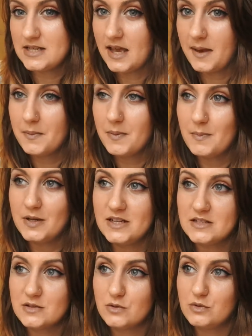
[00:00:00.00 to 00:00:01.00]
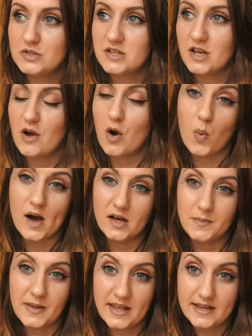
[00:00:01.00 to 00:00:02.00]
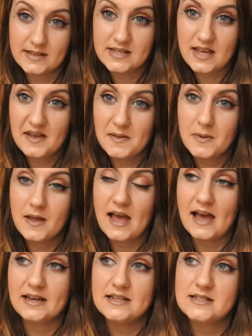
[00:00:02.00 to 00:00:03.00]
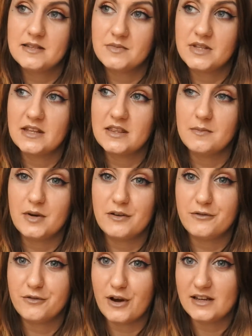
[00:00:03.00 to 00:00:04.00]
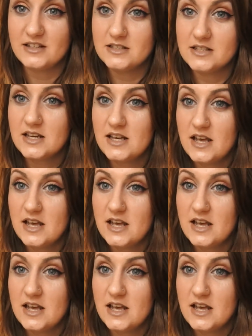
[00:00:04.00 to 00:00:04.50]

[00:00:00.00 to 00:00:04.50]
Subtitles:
tip, but it's also a well-being tip, and it's something that my friend